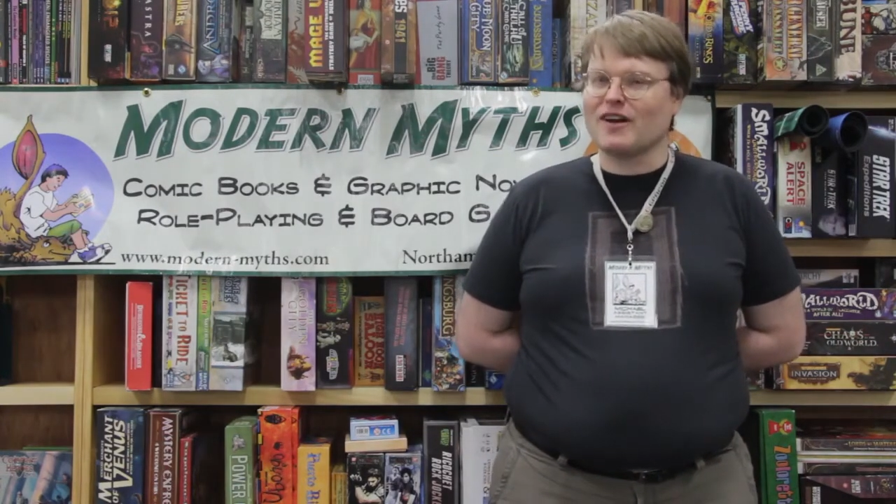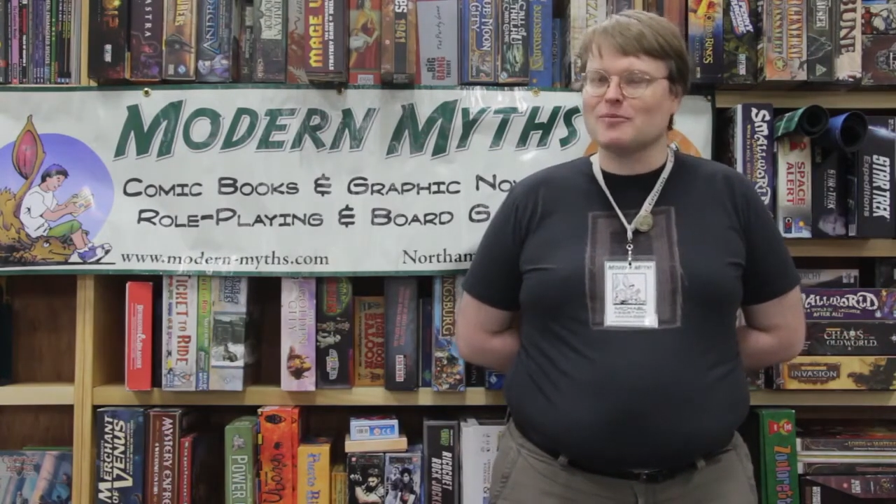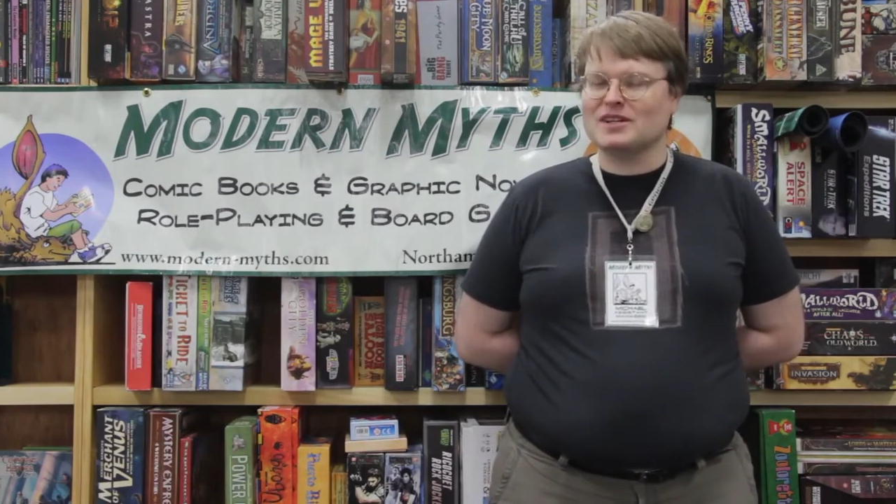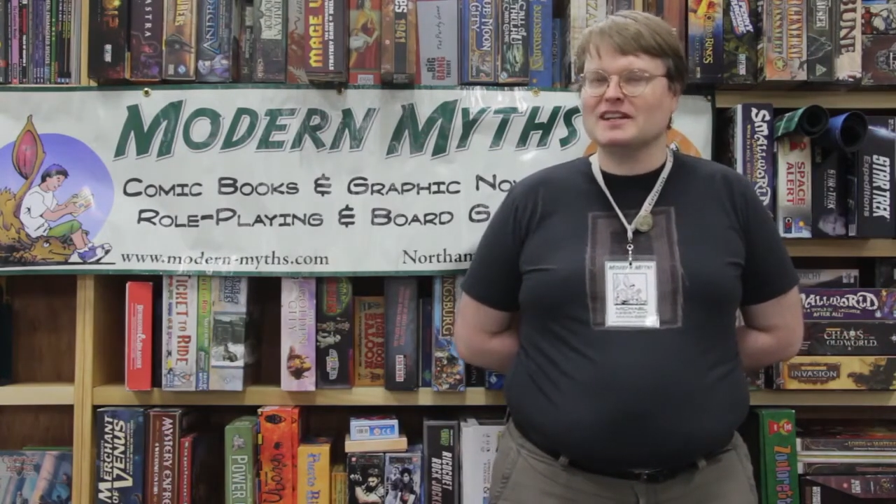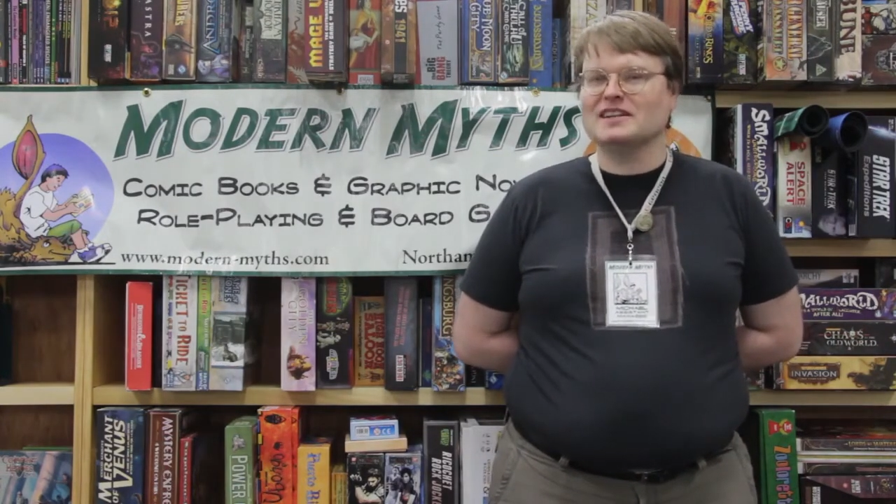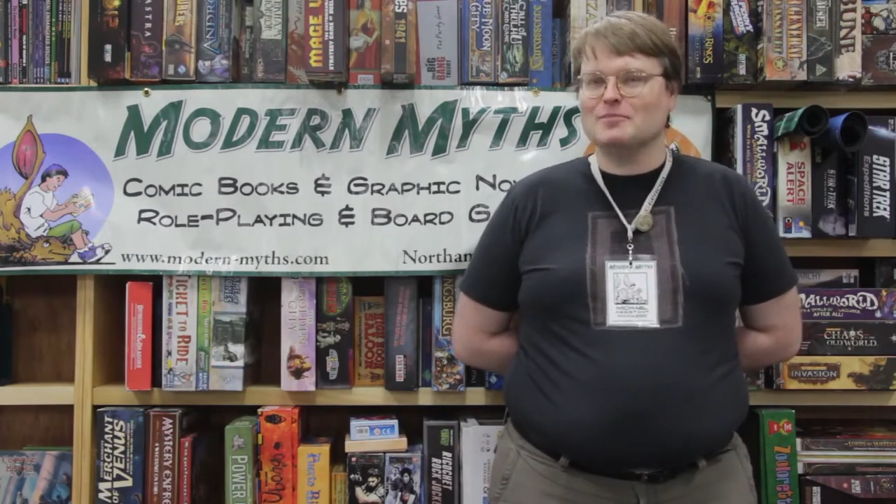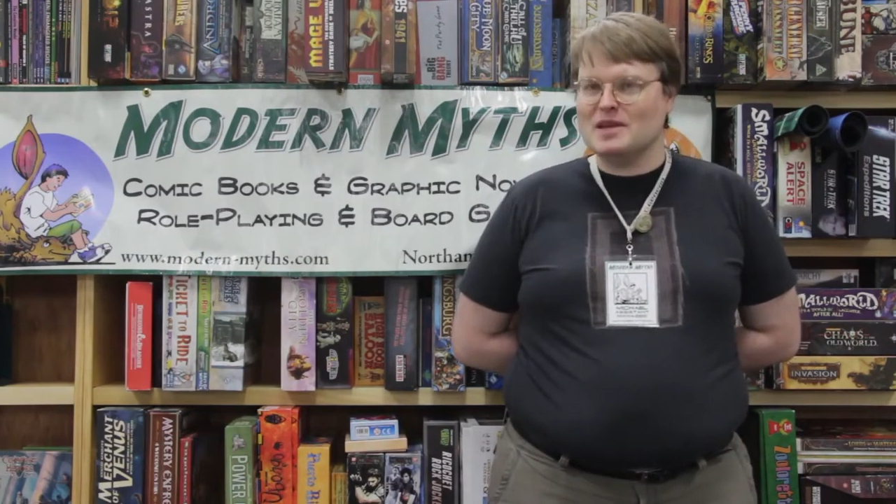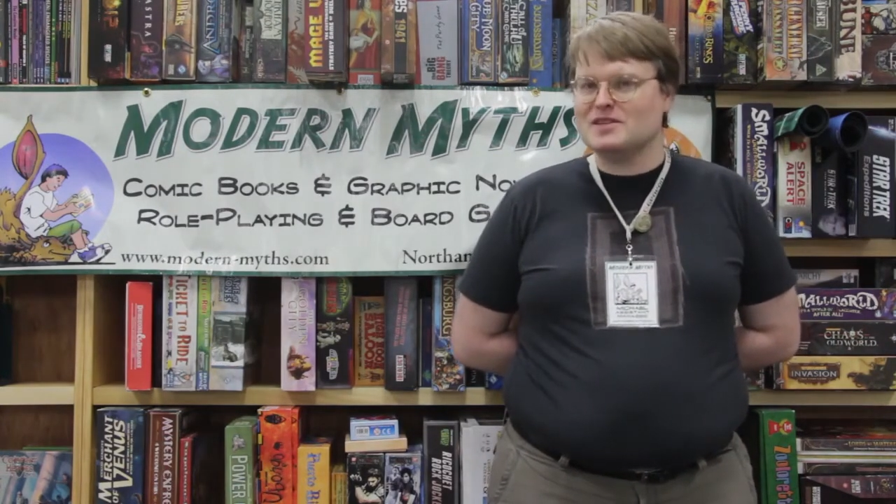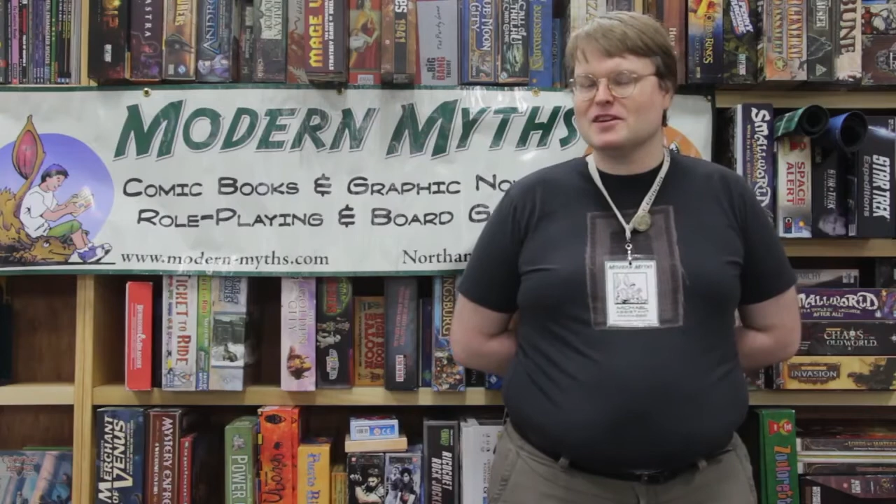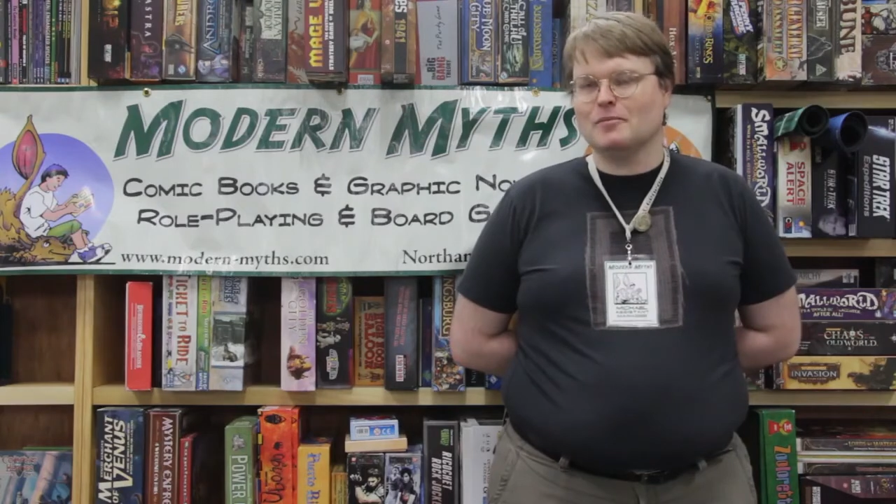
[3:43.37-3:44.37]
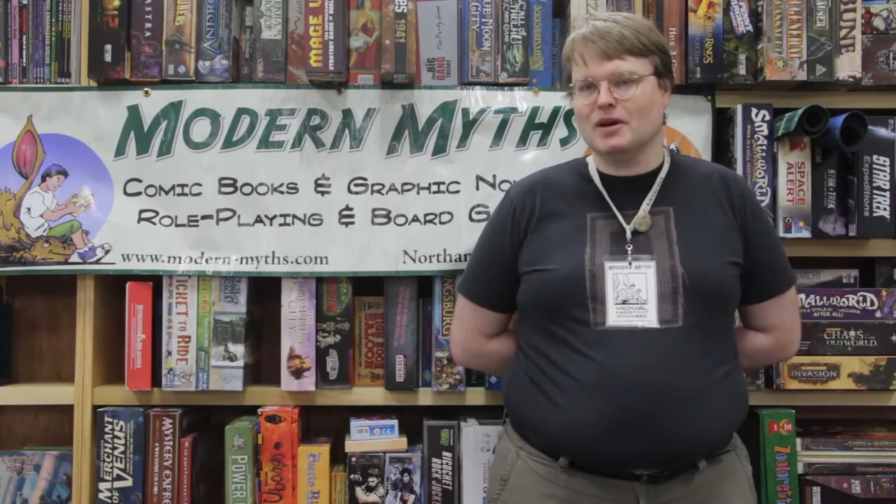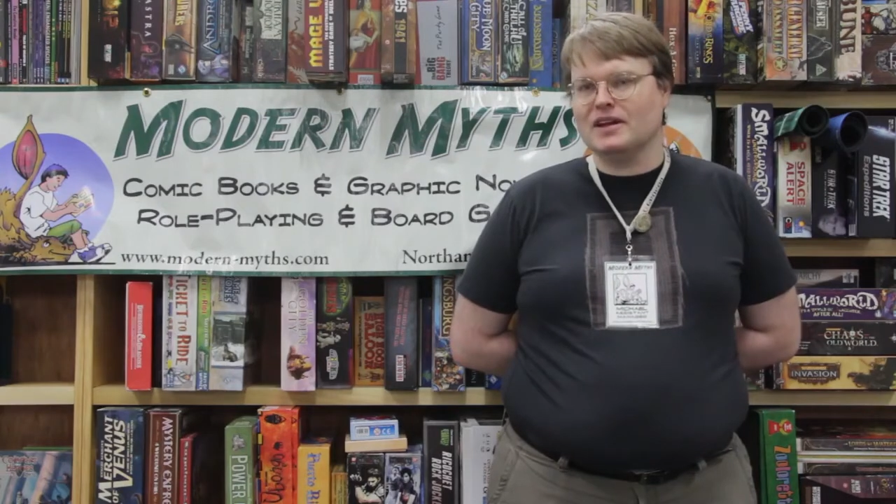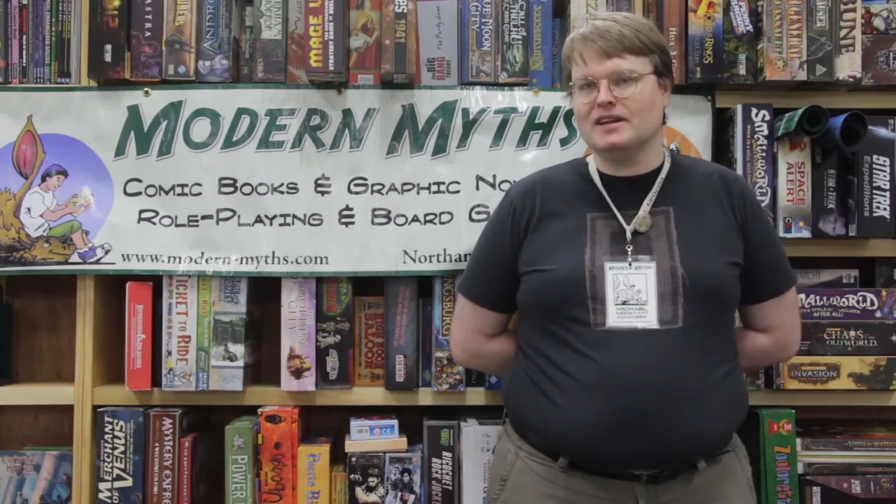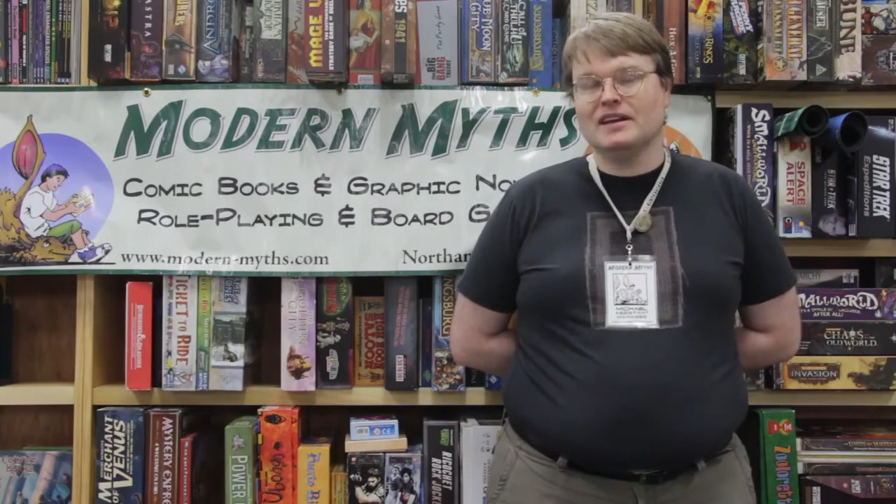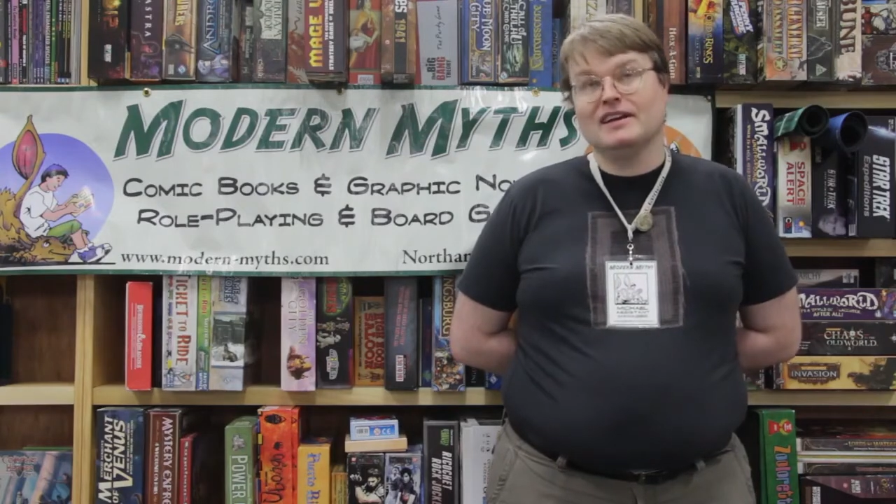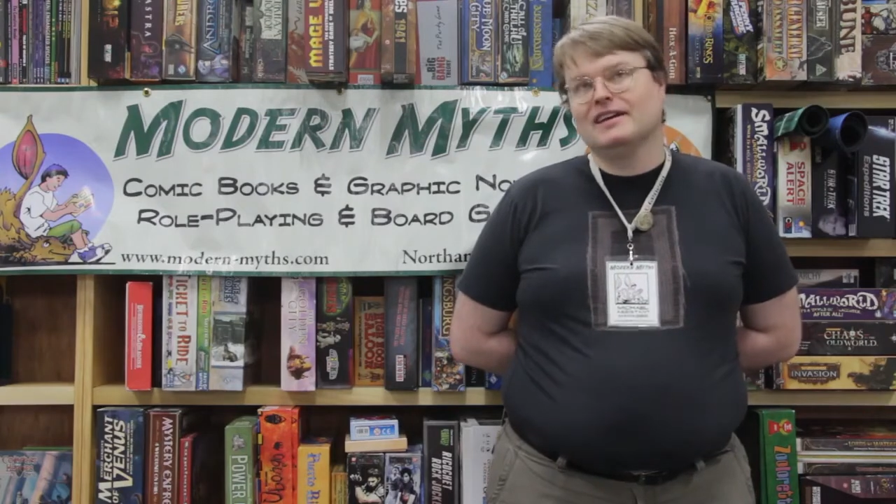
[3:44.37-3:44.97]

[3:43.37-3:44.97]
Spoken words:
around pretending to be somebody,